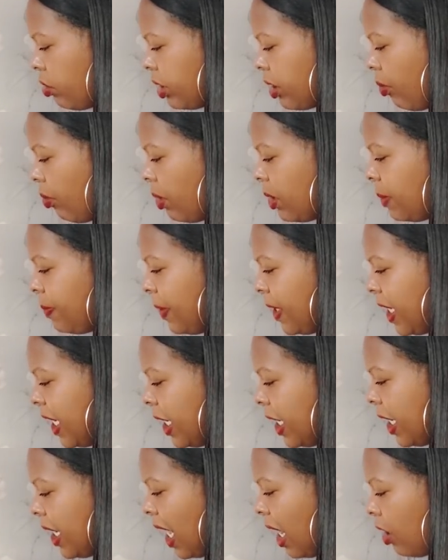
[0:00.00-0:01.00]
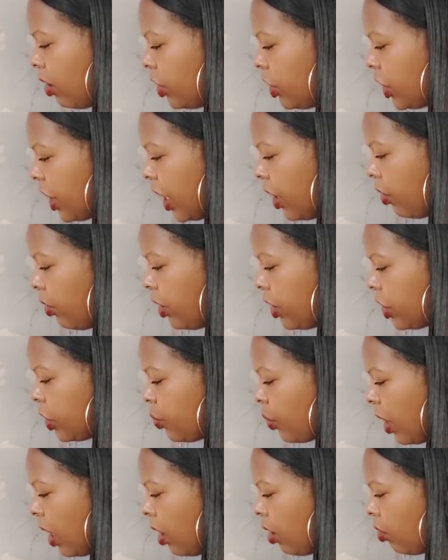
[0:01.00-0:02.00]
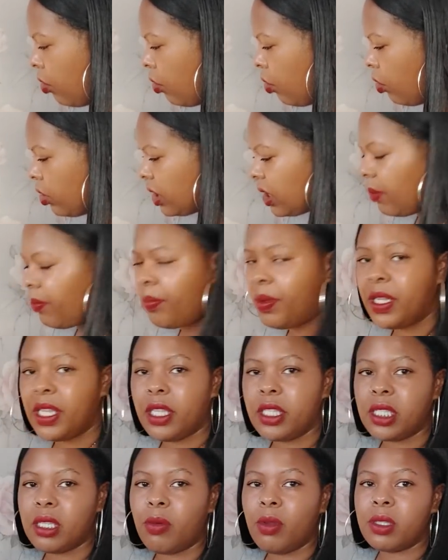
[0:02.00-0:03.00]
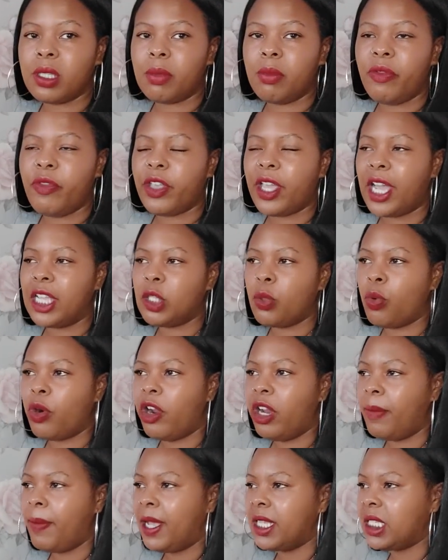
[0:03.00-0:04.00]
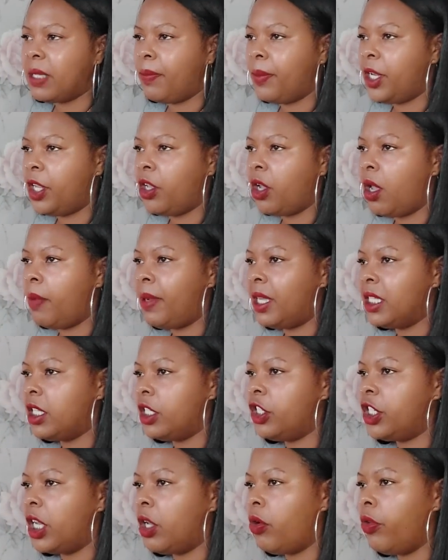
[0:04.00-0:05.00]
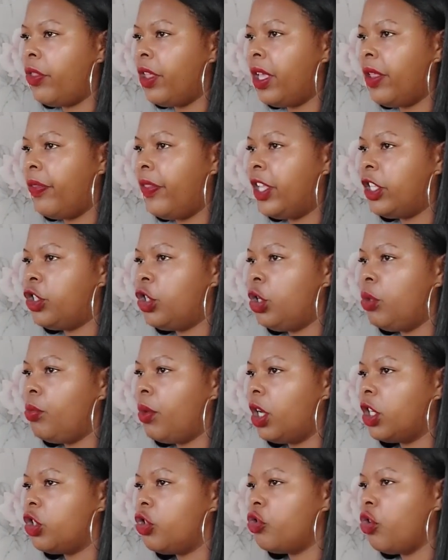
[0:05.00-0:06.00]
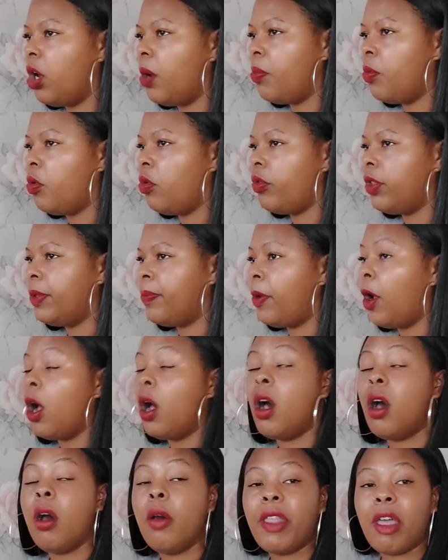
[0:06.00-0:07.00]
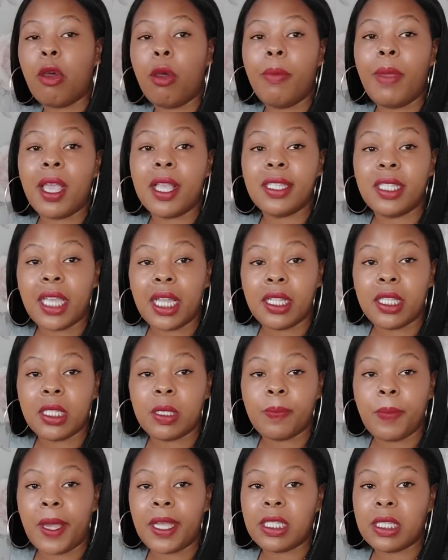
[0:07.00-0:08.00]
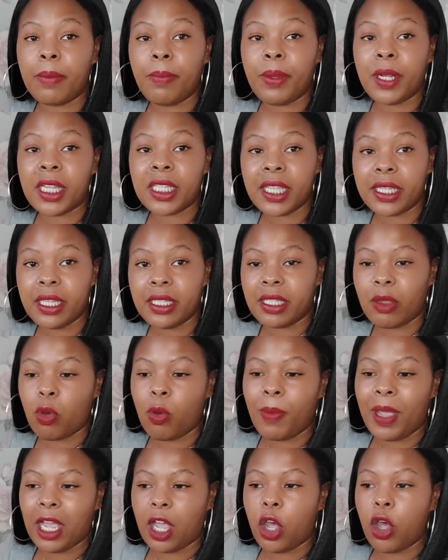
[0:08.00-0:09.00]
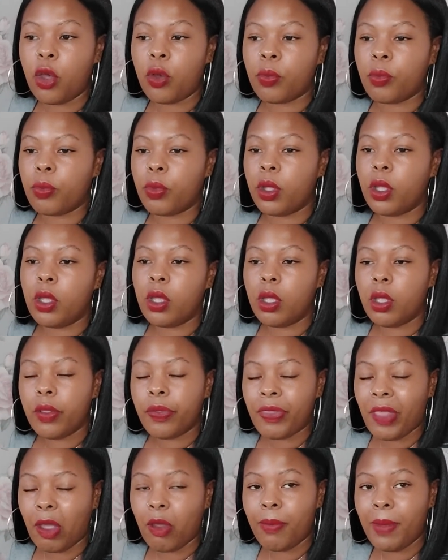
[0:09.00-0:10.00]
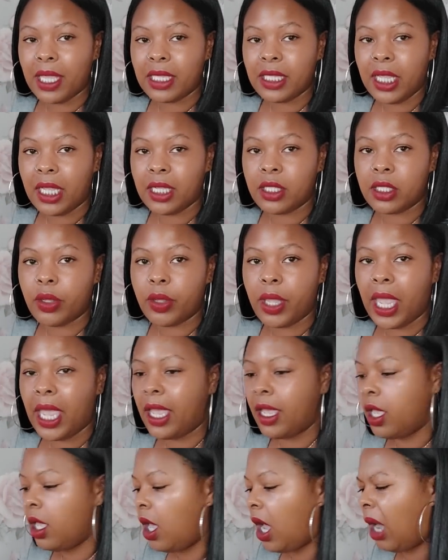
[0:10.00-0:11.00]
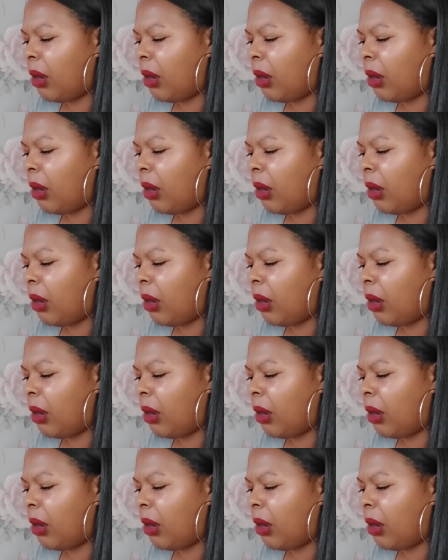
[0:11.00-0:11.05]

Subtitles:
Someone's been in and out of jail as well. Or somebody, so some of you guys are worried about somebody going back to jail. They're too much trouble. That would make sense by somebody sending someone back home. That would make sense, okay?